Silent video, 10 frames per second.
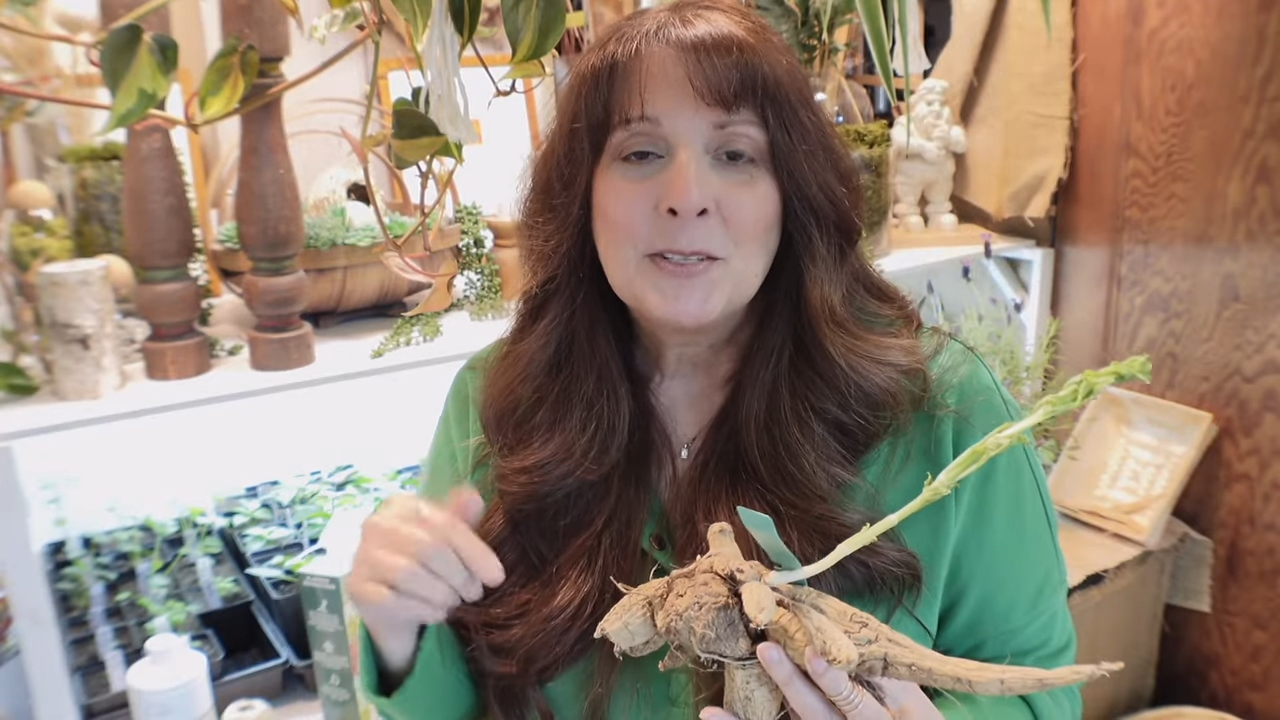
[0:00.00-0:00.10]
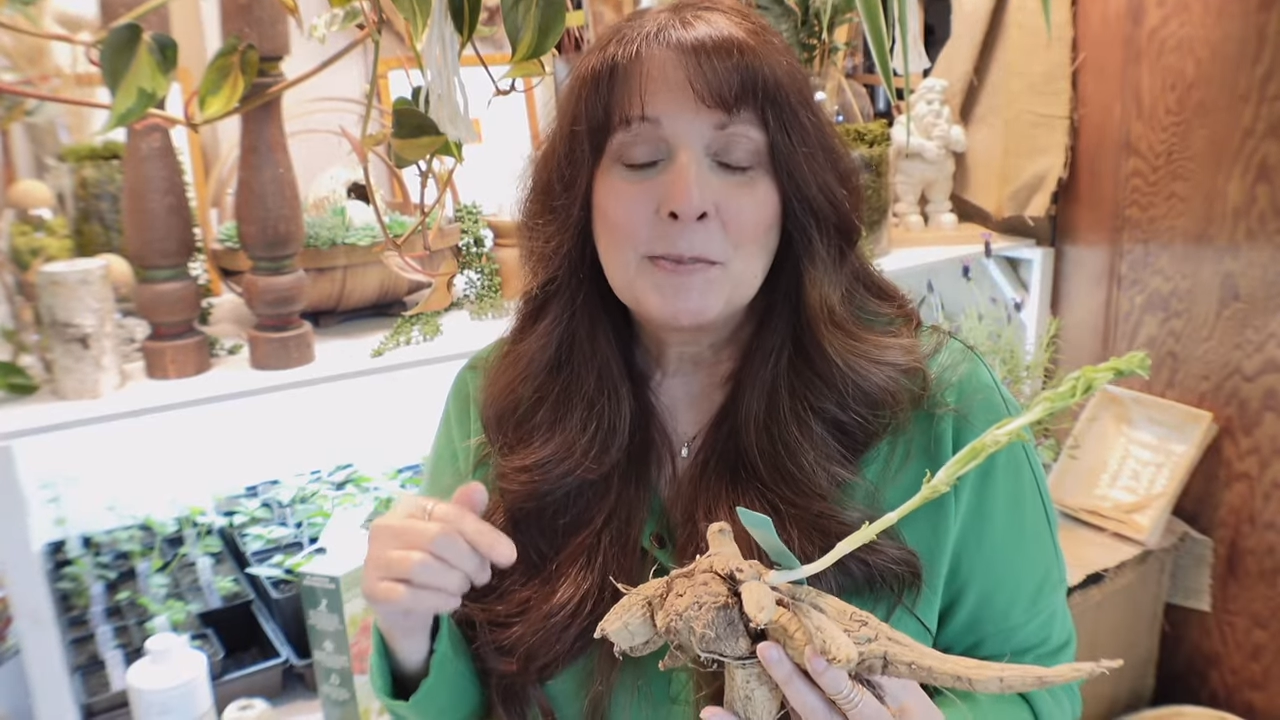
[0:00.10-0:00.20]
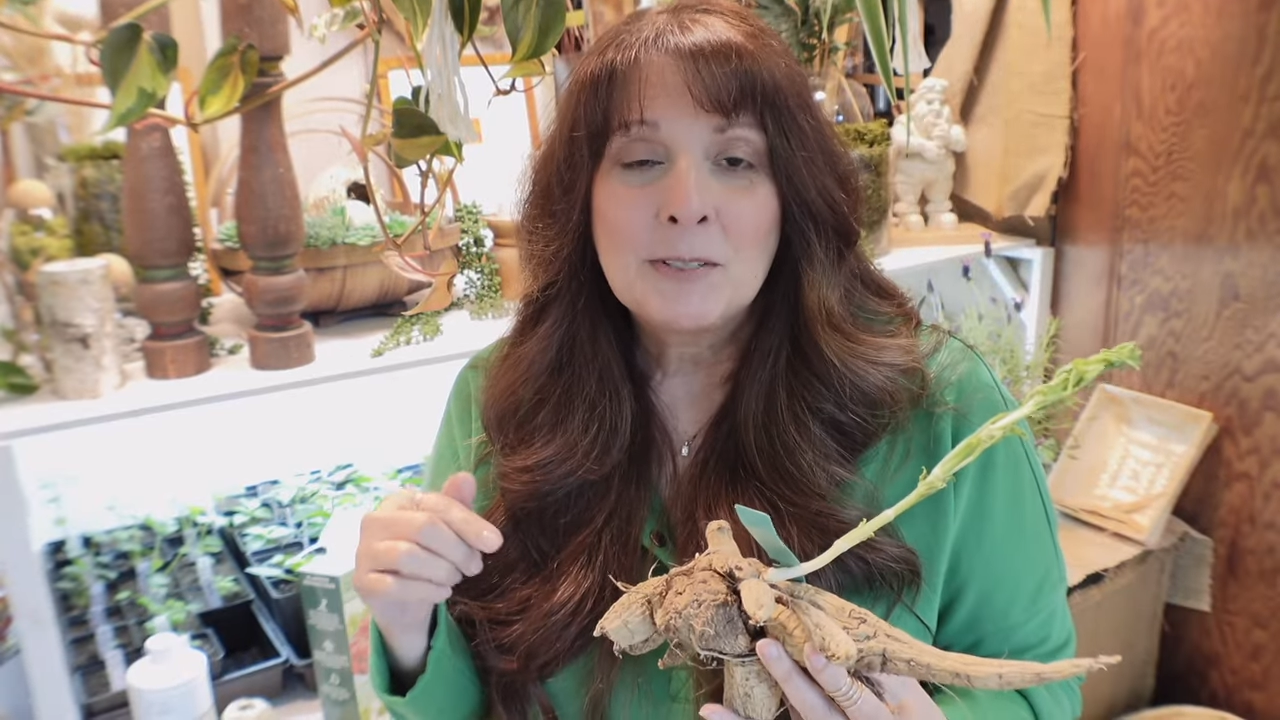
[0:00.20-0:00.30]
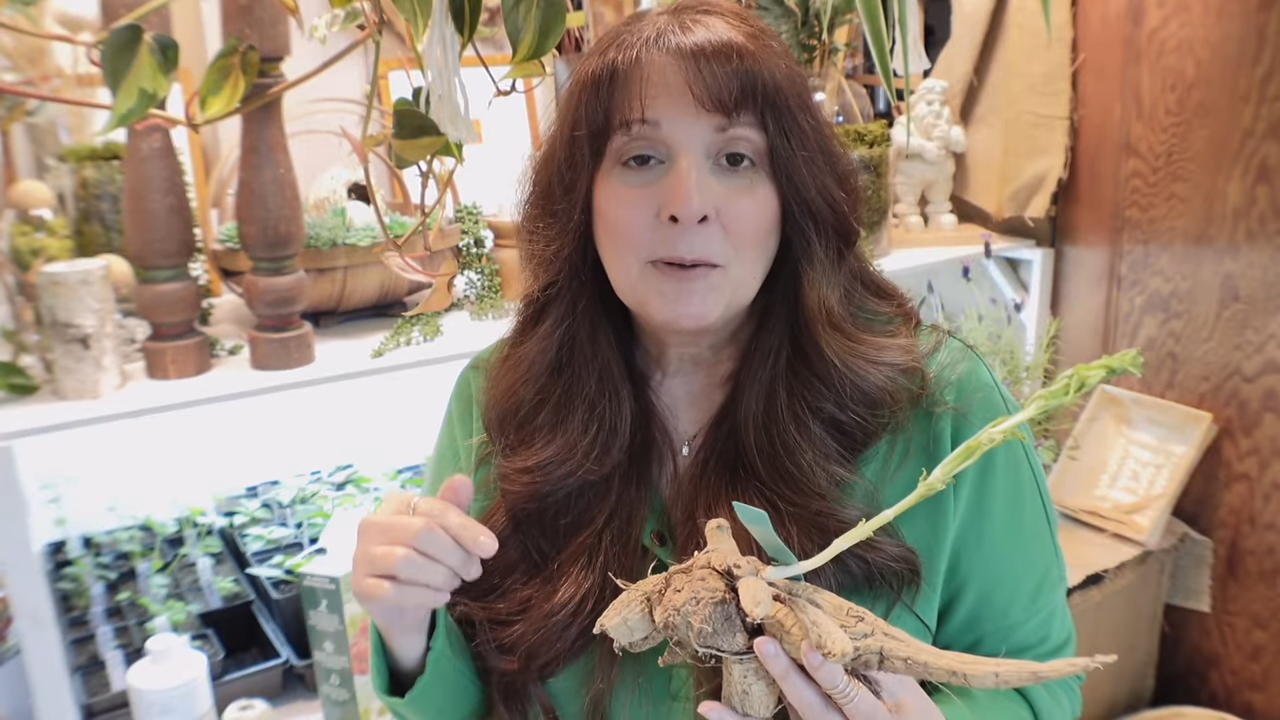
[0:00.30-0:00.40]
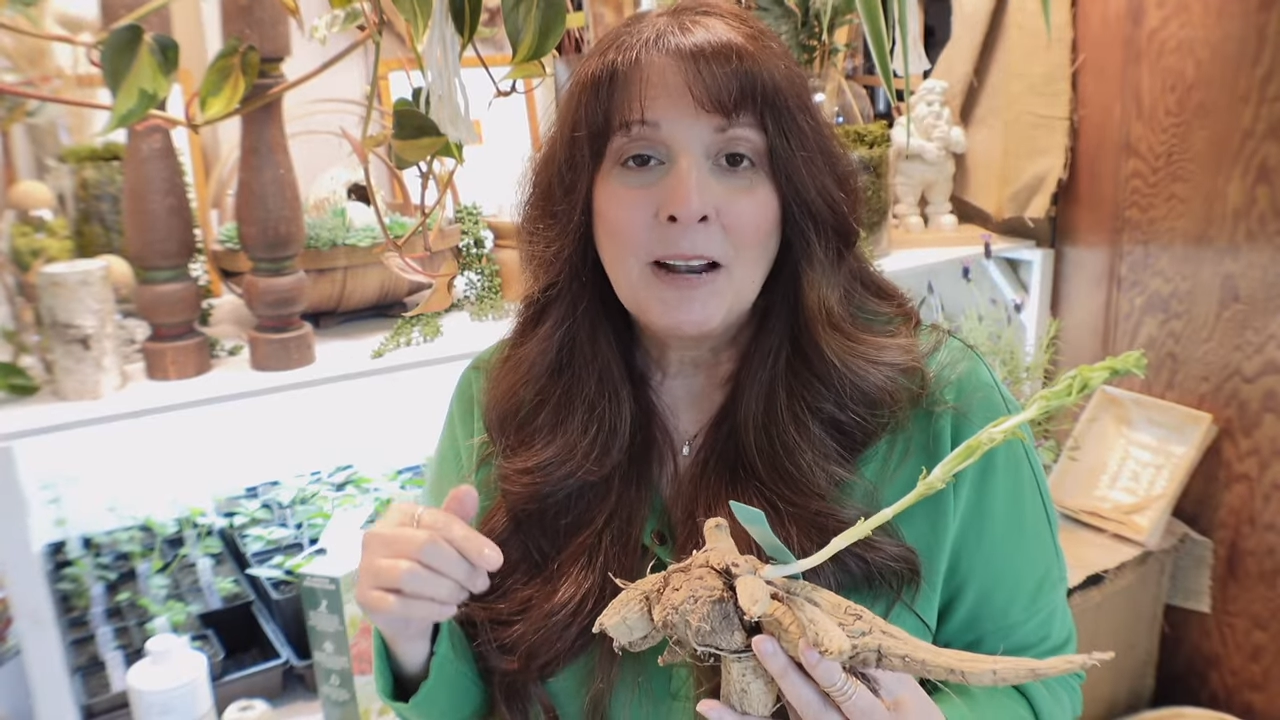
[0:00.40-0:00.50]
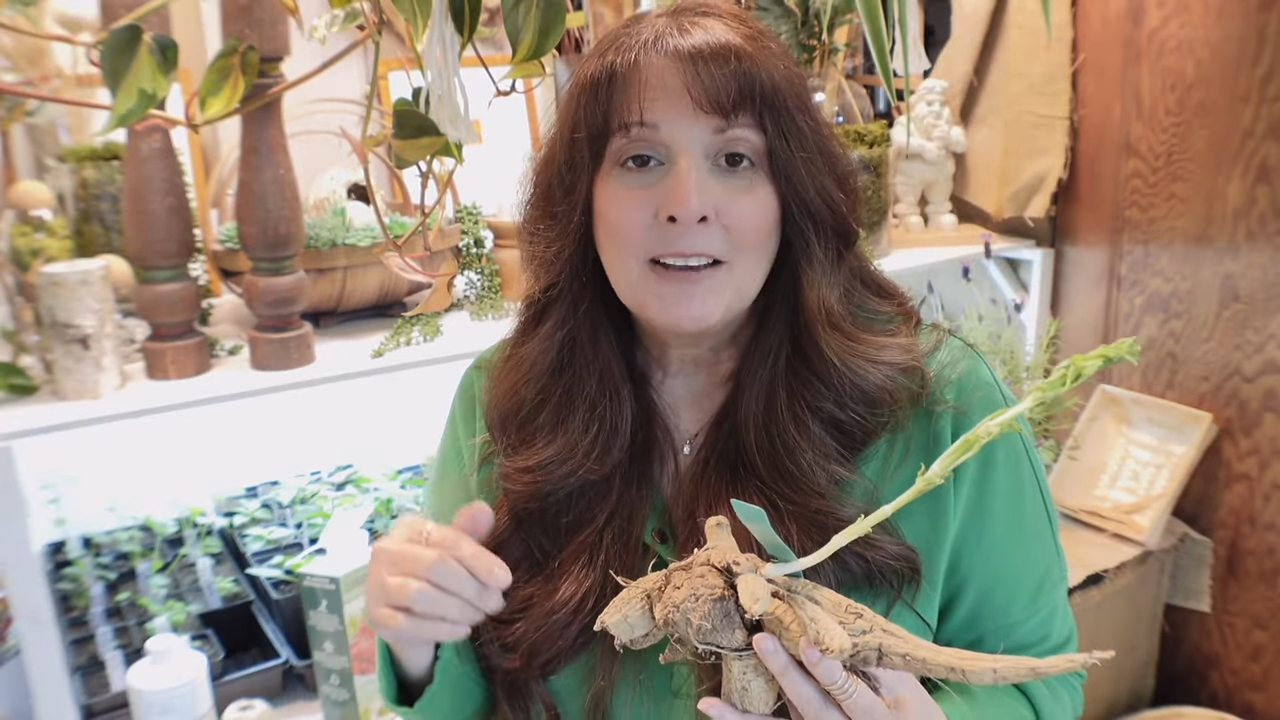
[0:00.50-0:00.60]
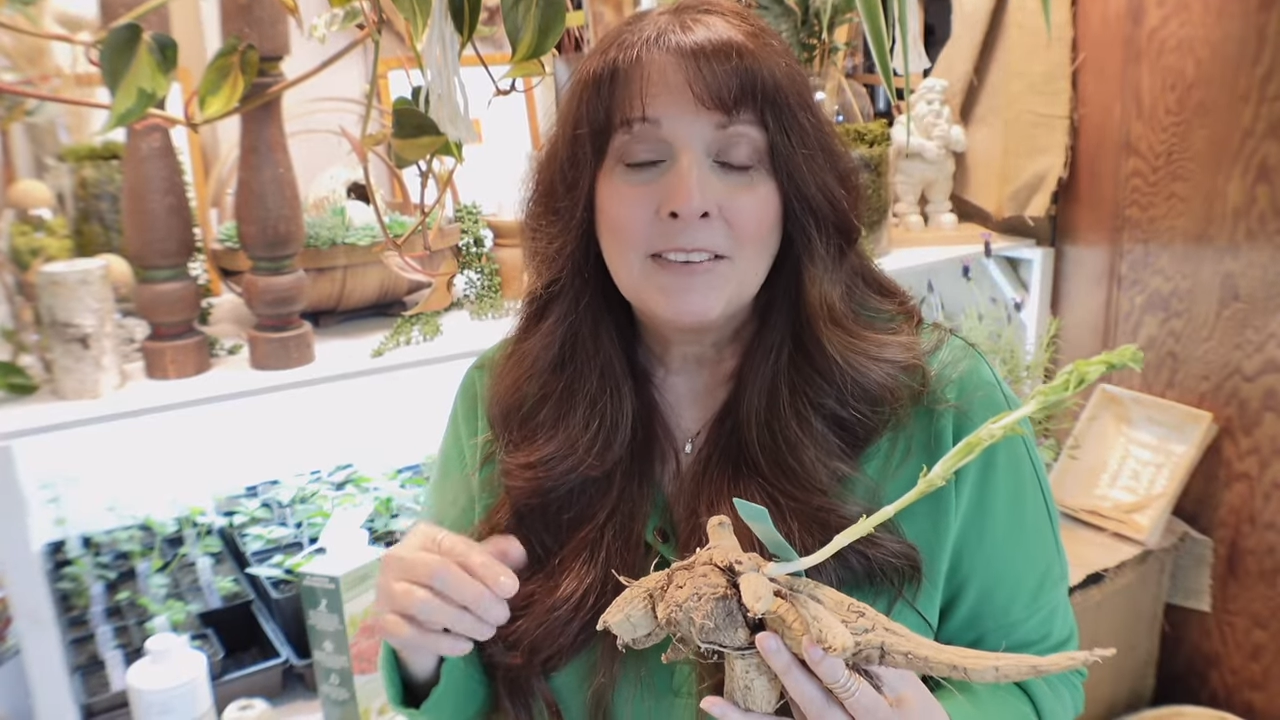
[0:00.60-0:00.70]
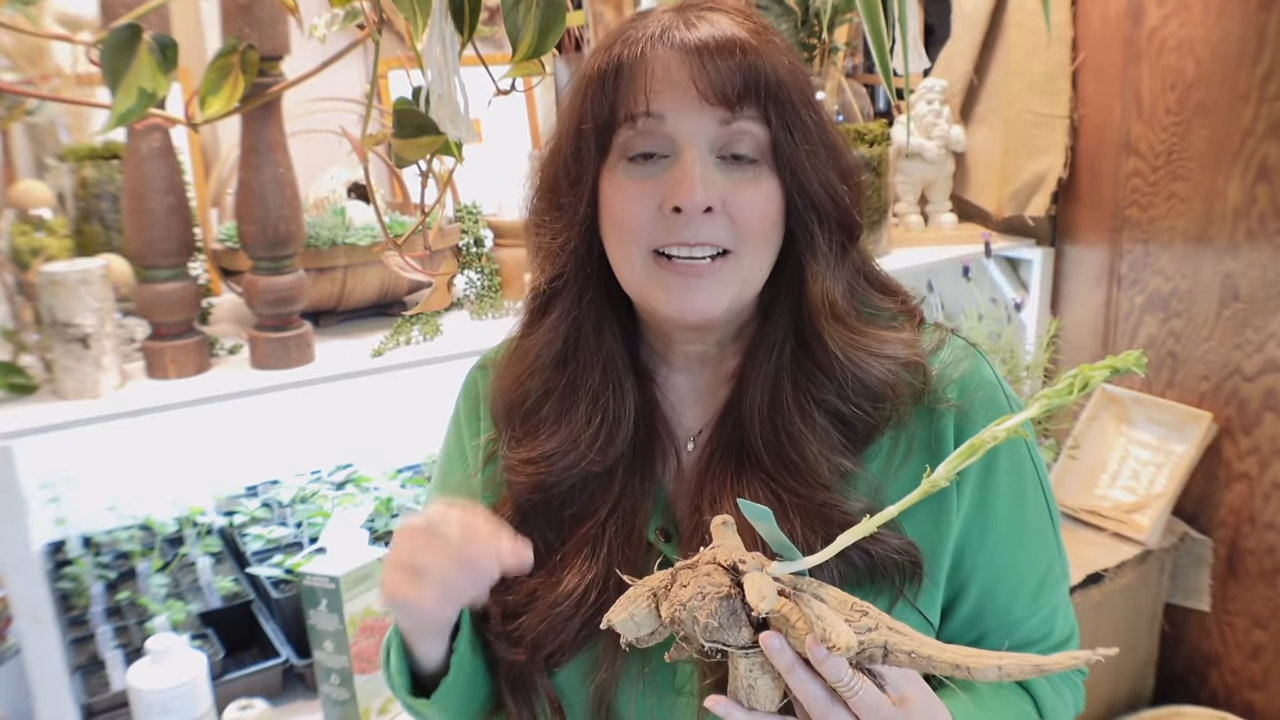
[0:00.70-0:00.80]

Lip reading: subscribe